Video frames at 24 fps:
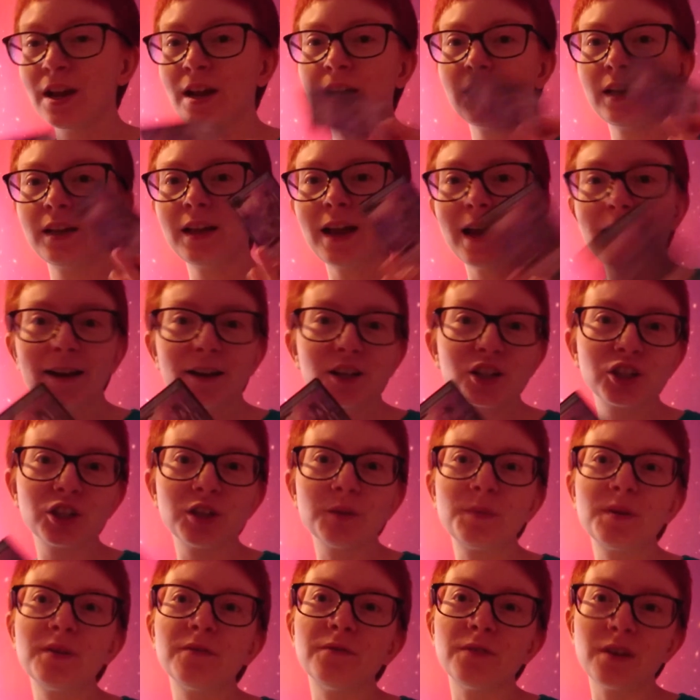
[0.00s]
can actually
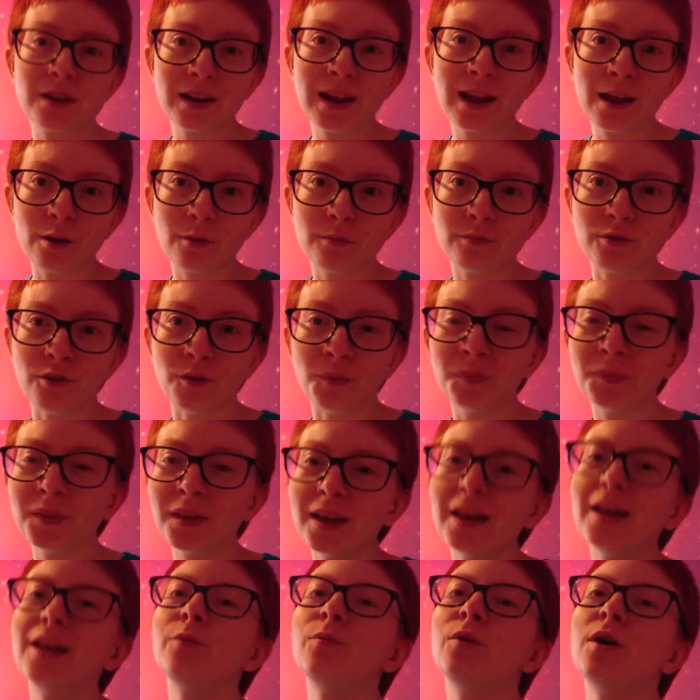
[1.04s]
be very helpful,
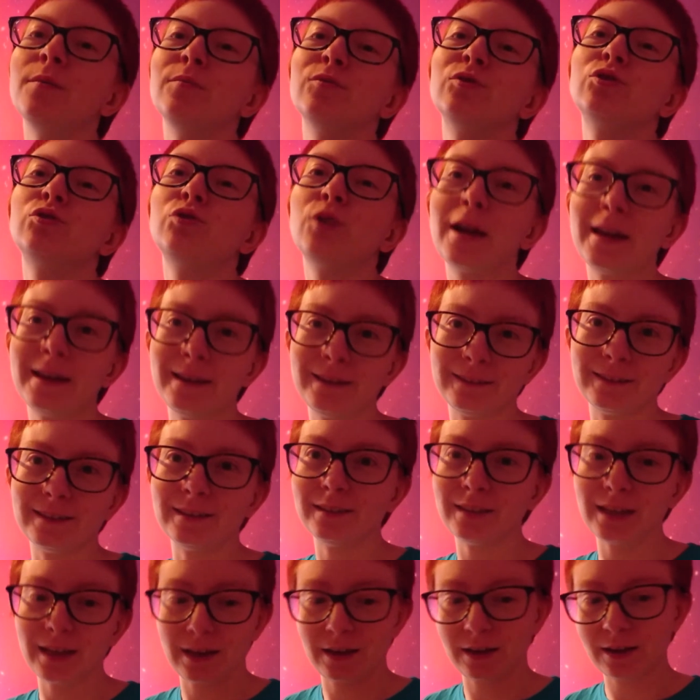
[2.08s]
is what I'm trying to
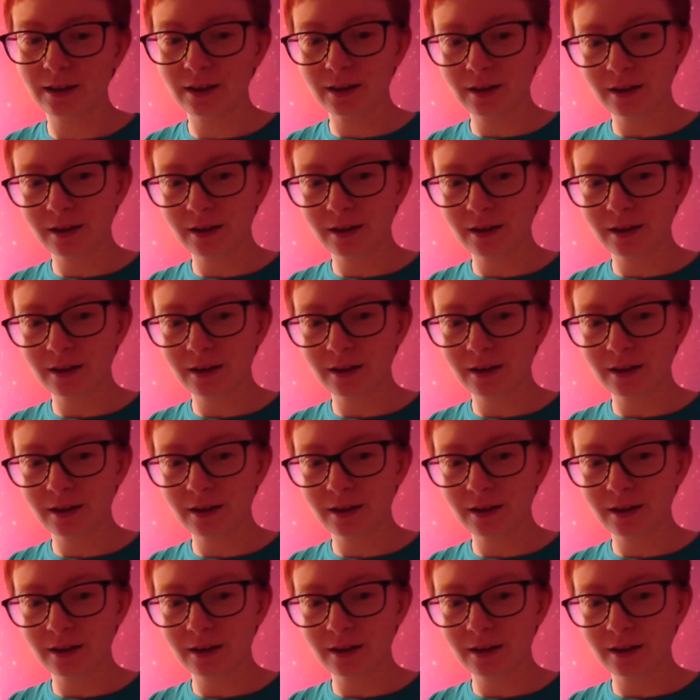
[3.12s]
say.